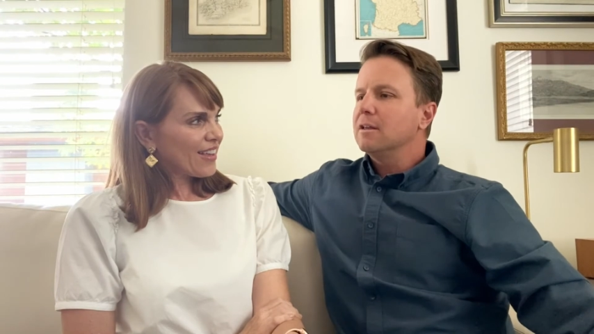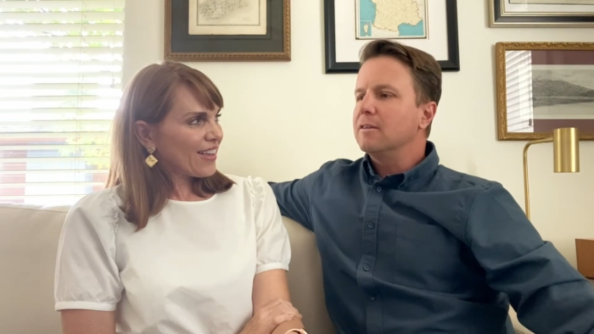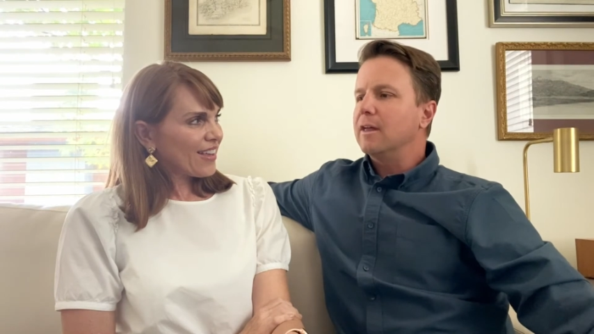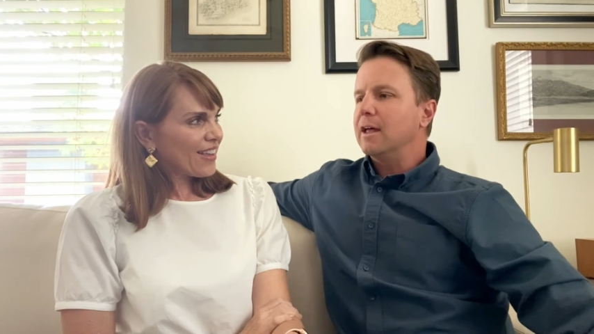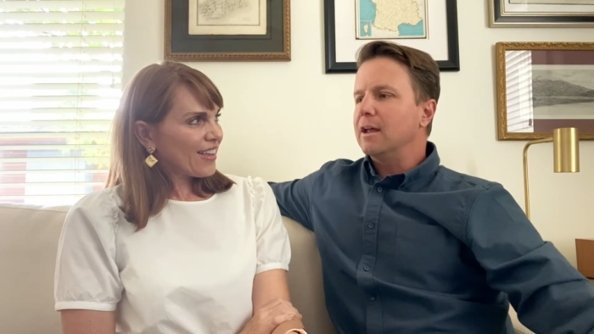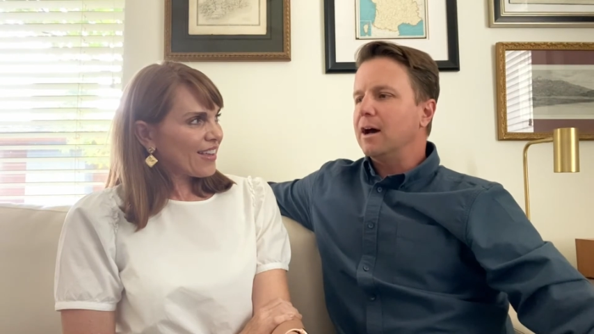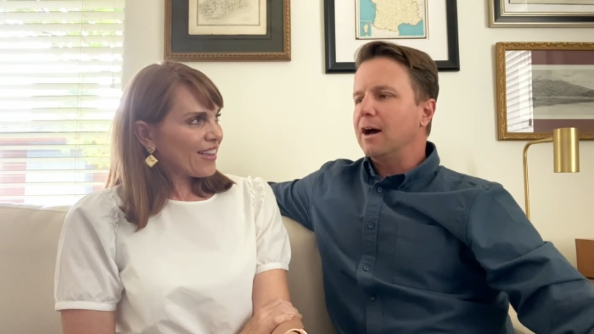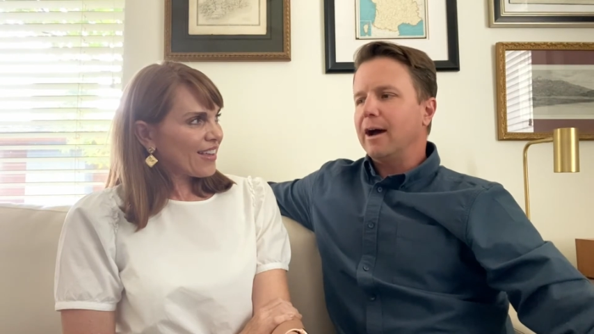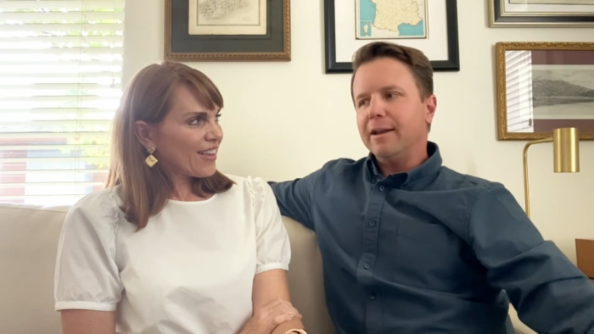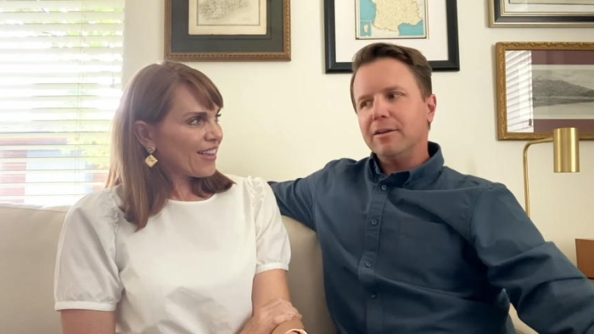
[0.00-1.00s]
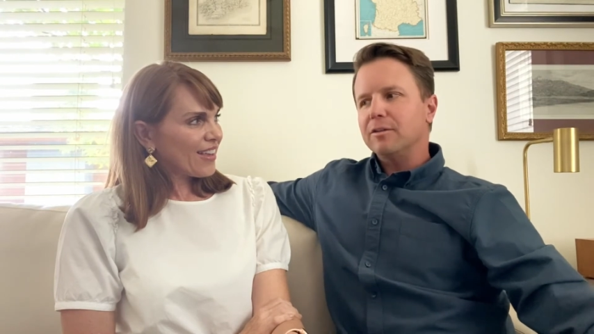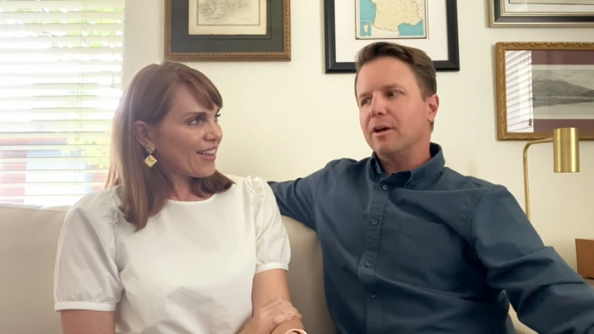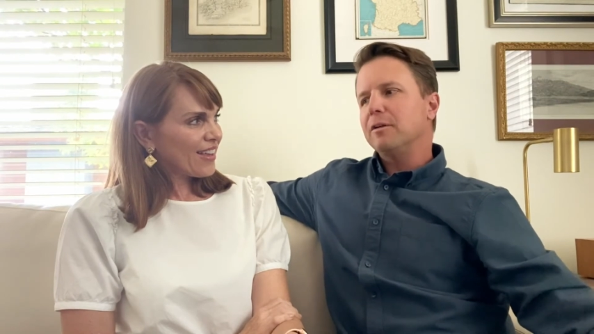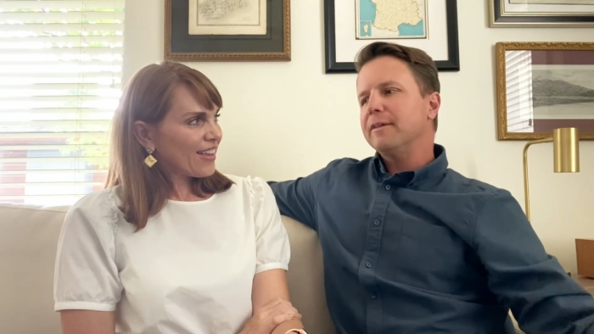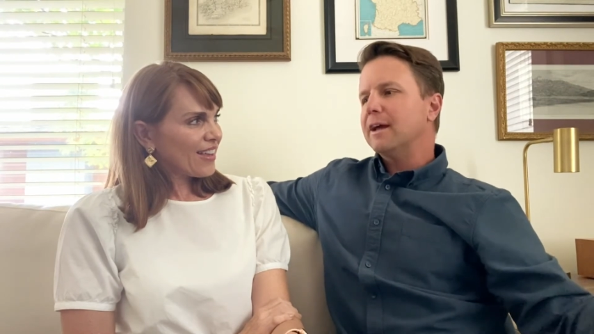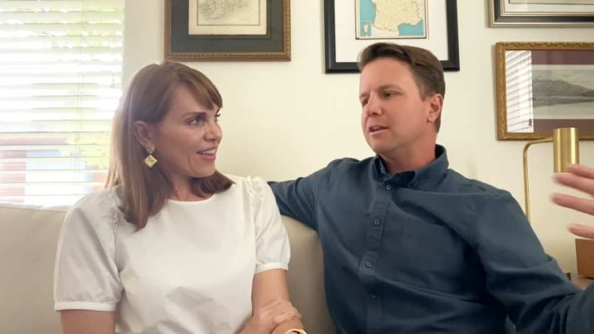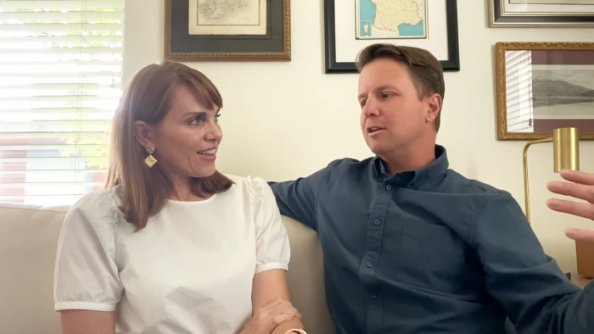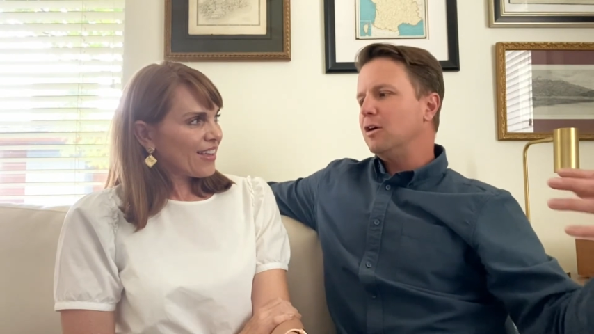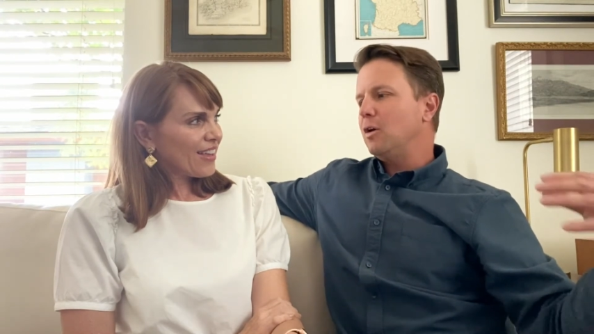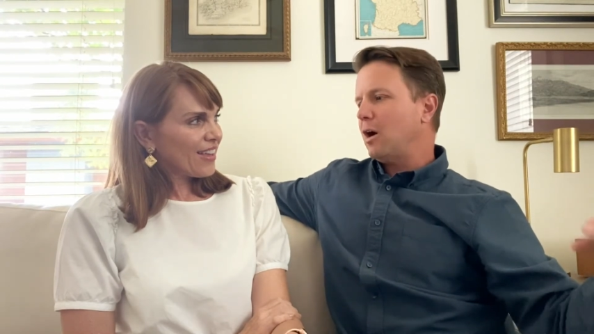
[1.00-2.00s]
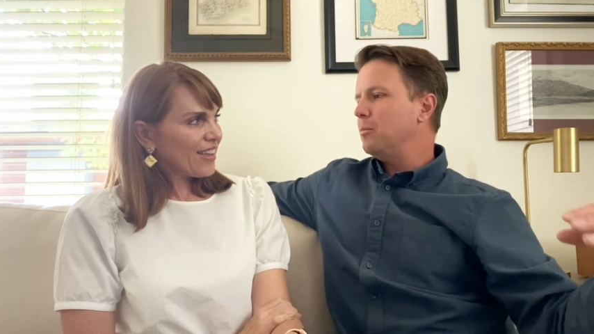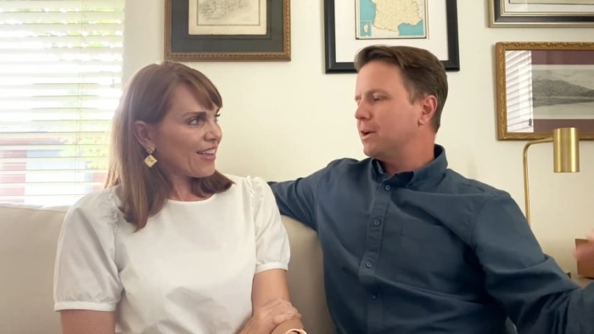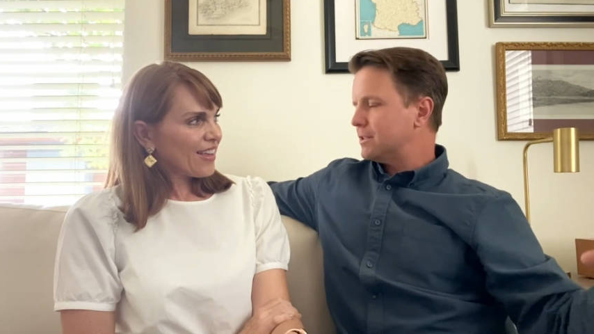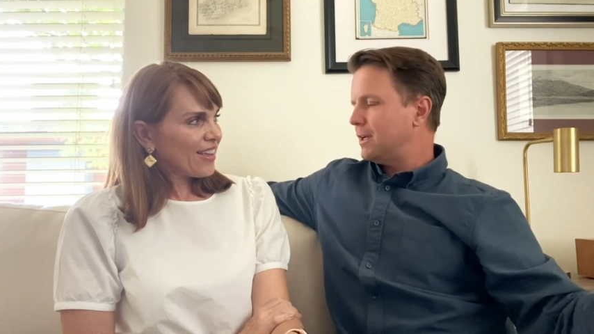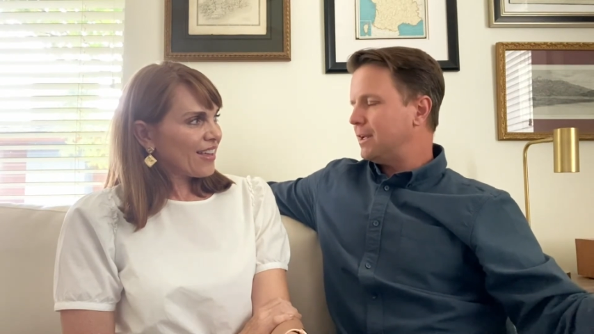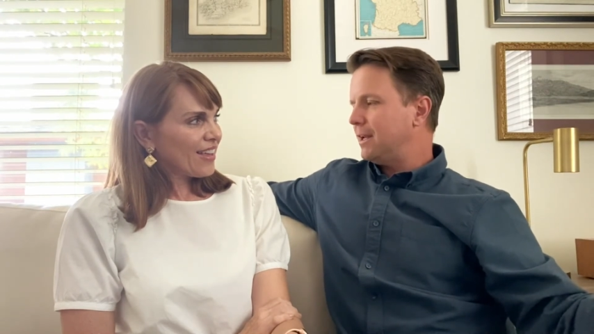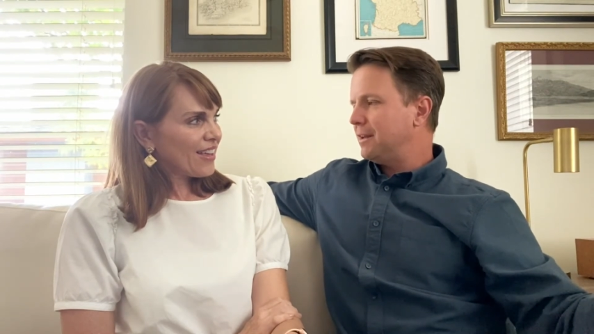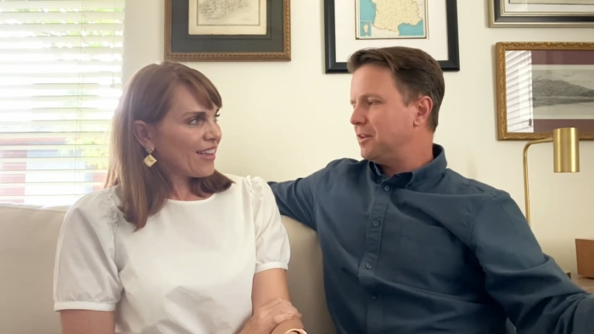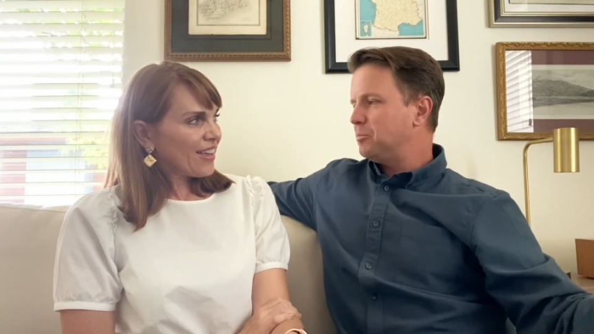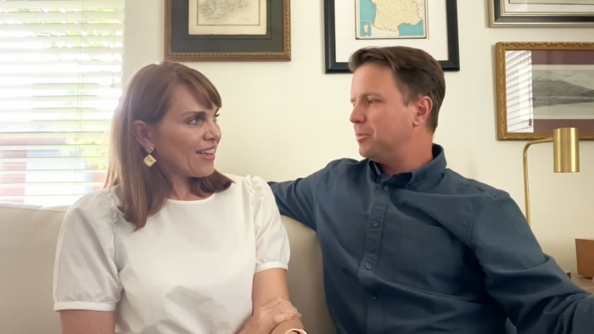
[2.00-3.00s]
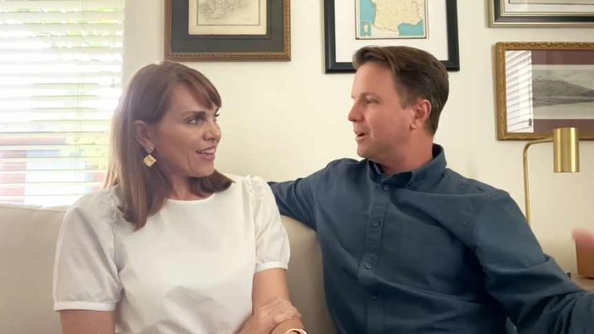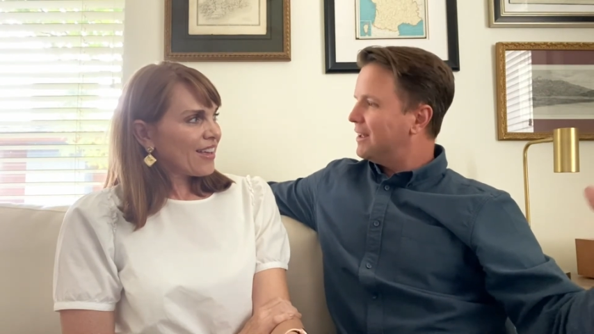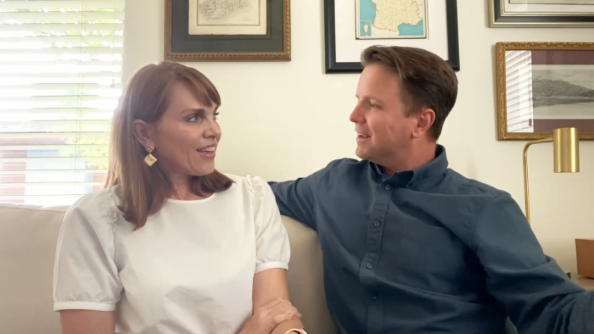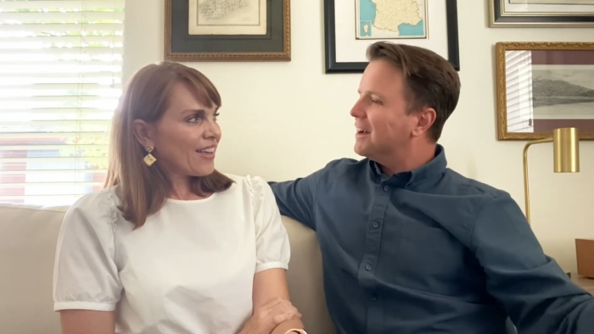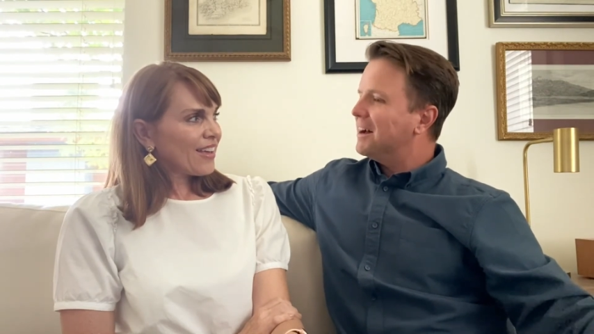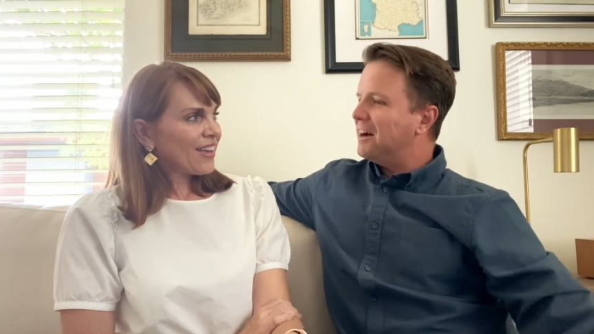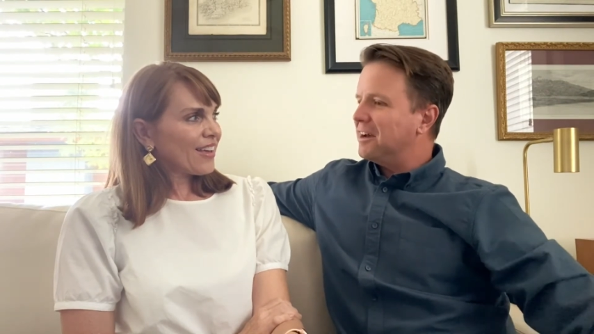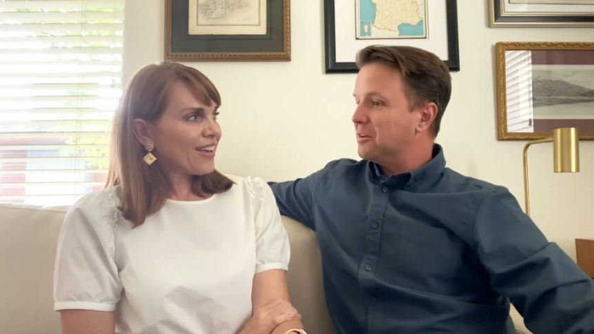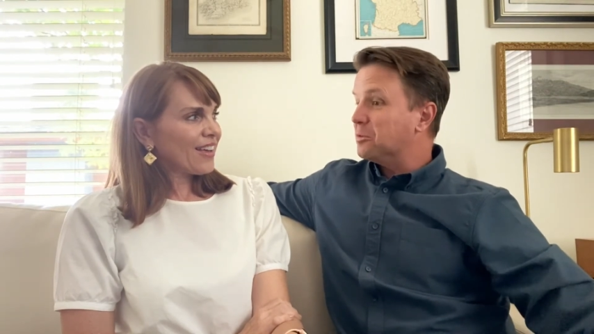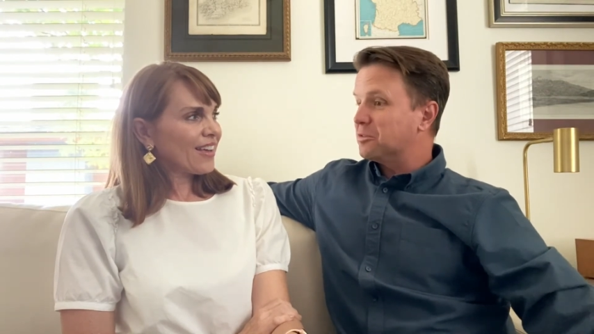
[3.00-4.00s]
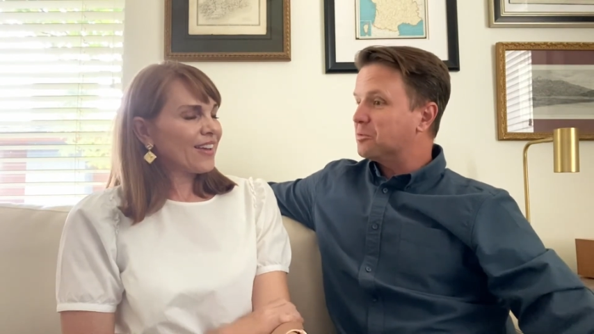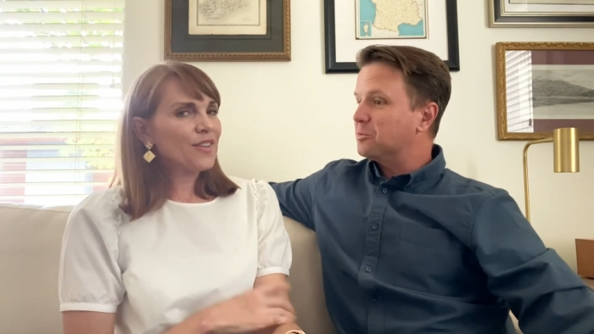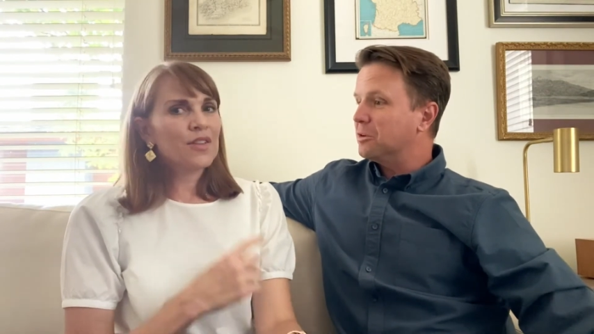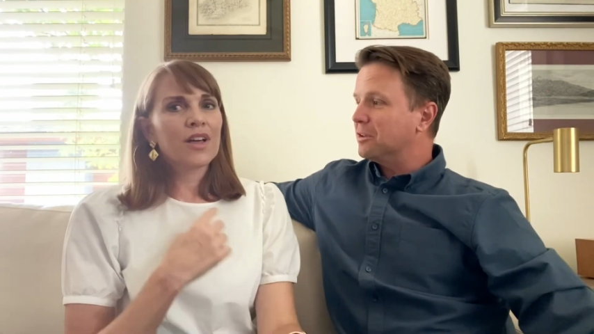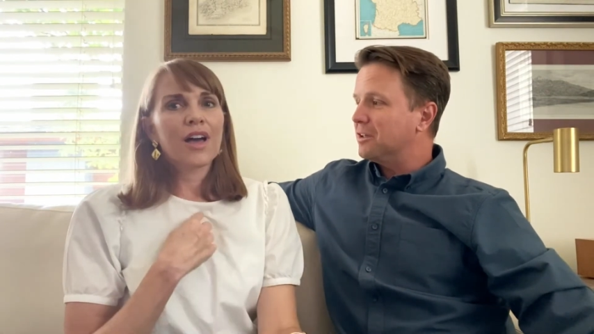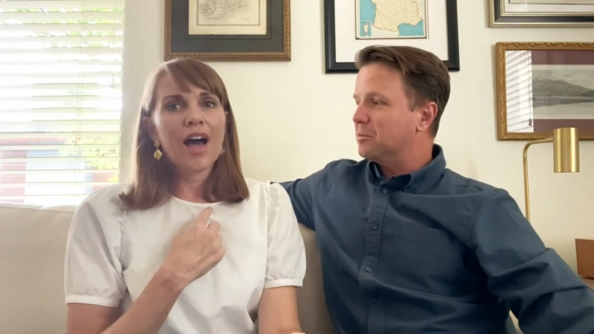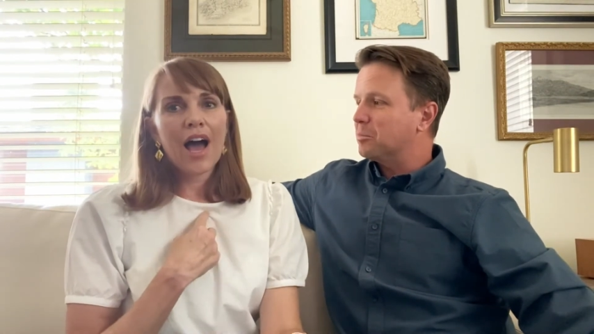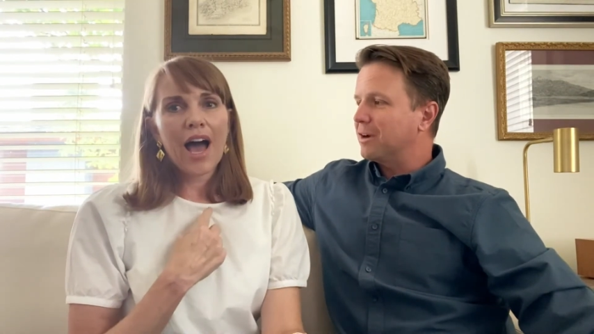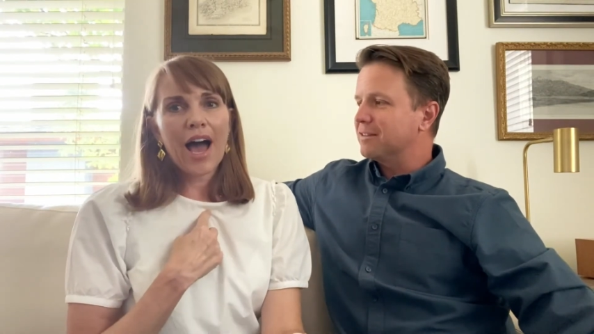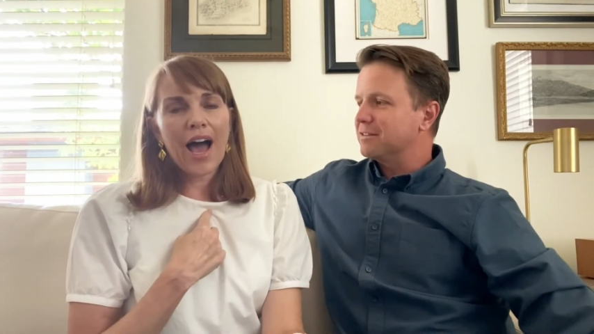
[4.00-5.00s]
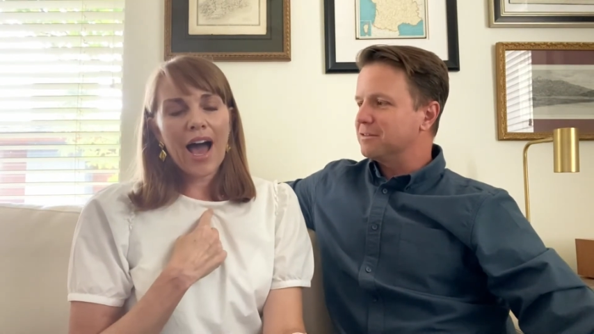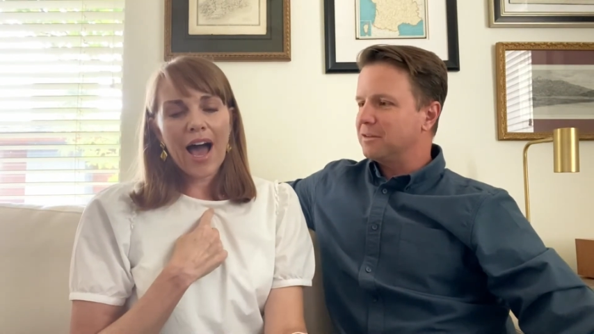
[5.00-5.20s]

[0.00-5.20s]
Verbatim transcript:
Speaker 1: that I didn't, I don't think I know how much I needed it, but uh, it was really impressive.